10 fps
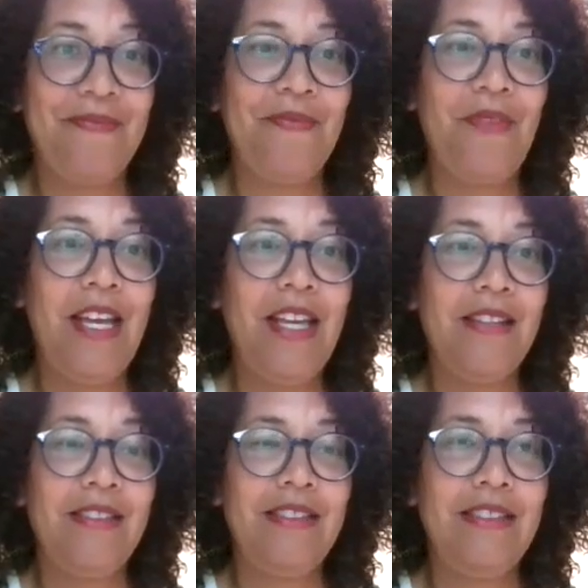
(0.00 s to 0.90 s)
right?
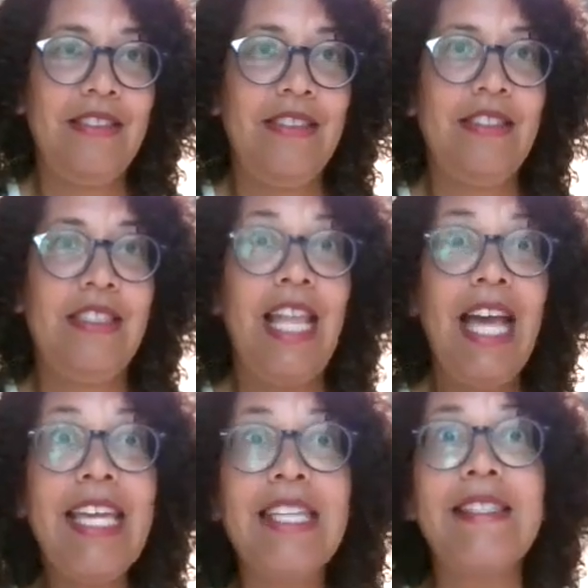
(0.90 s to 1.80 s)

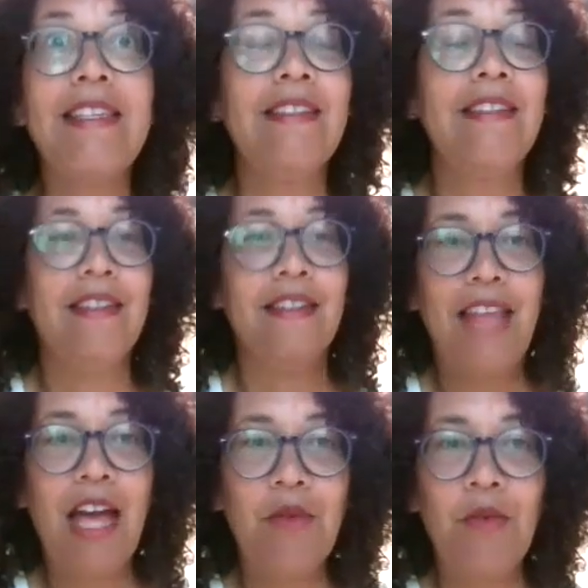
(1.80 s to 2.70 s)
Light.
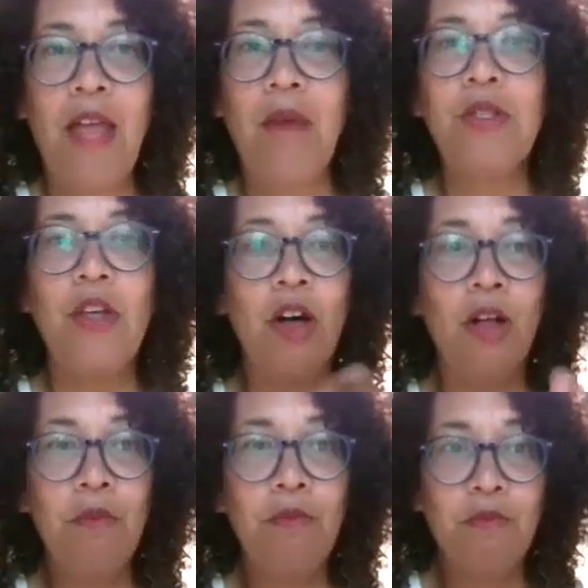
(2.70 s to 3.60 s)
That was
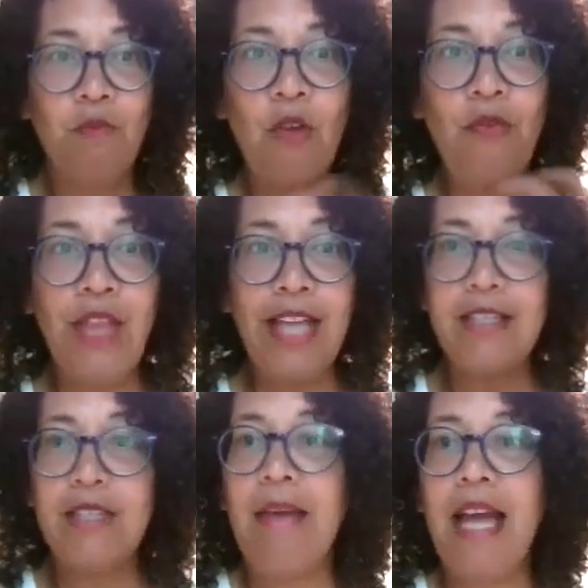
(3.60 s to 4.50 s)
all
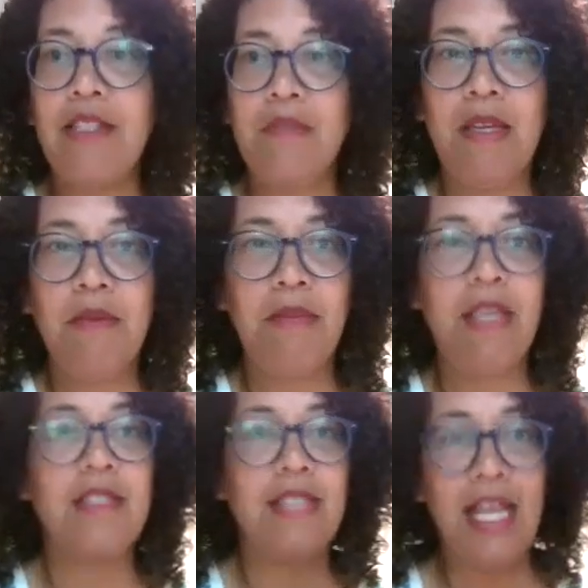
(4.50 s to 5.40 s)
reflected back to me
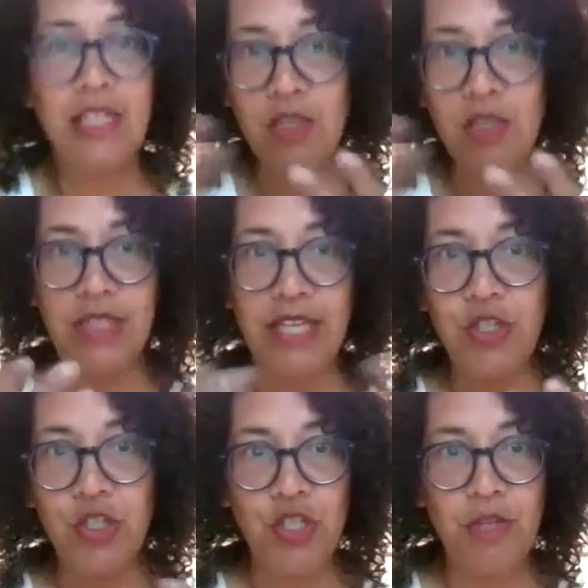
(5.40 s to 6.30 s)
because that's the
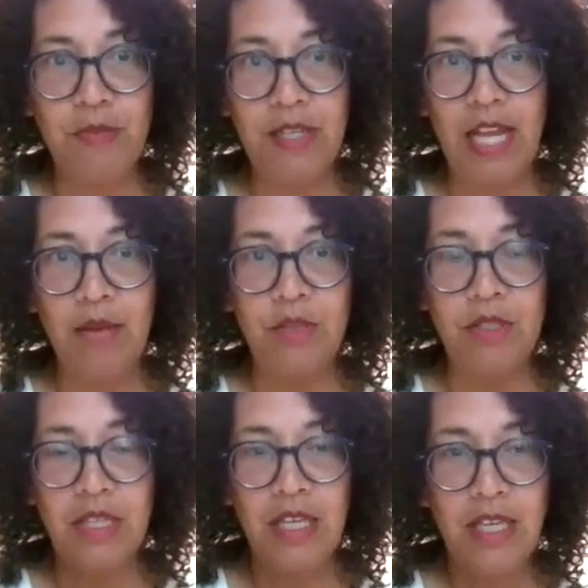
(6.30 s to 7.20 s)
relationship that I
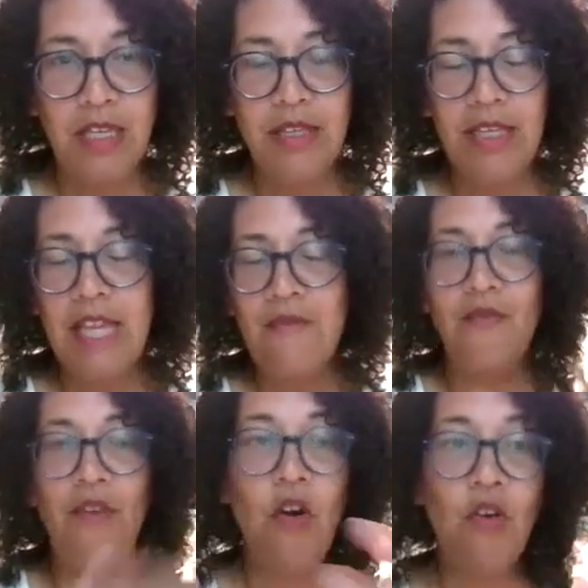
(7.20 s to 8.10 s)
was
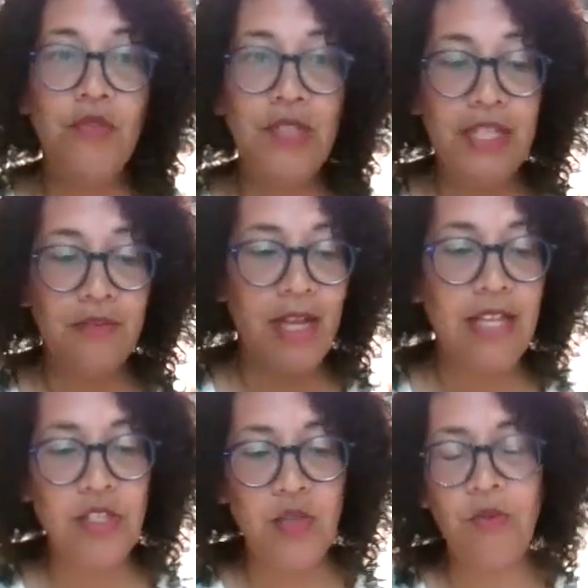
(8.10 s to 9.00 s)
involved in,
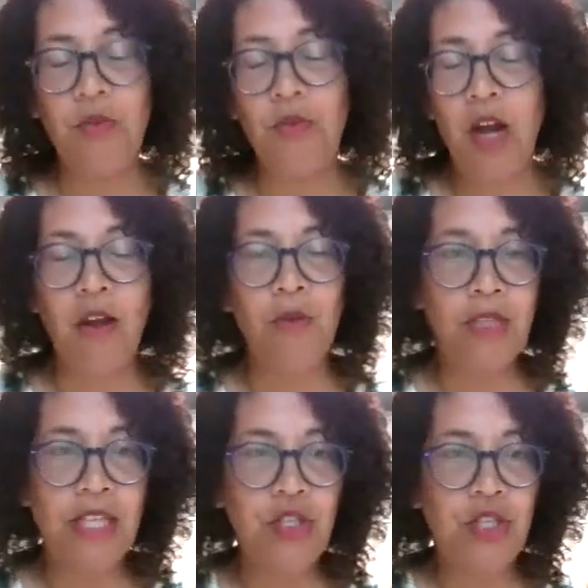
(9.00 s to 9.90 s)
right? So our
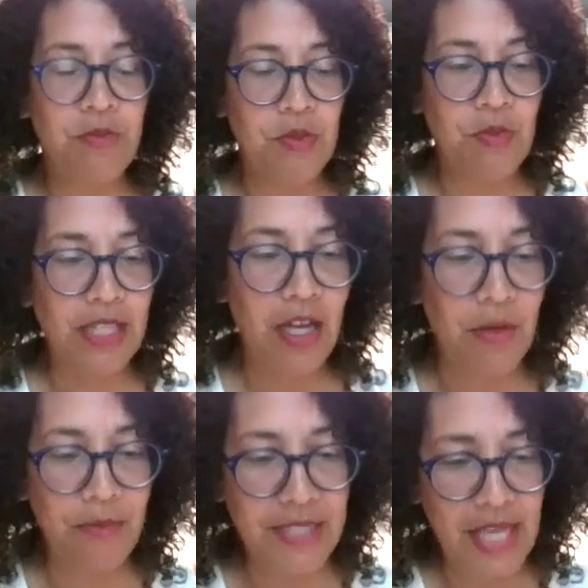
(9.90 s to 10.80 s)
relationships really
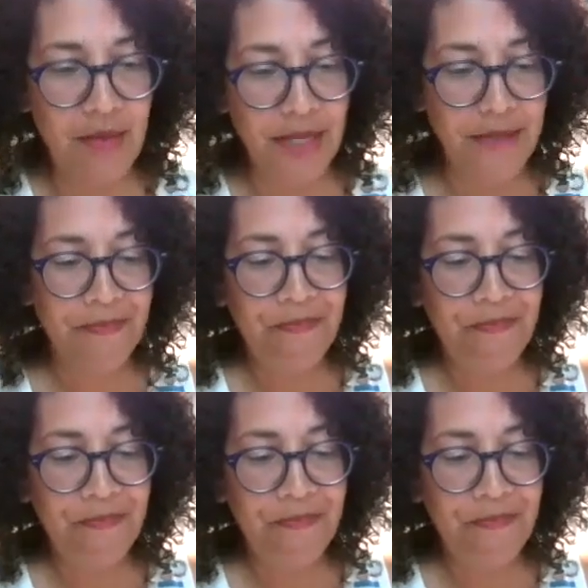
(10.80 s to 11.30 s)
help us that way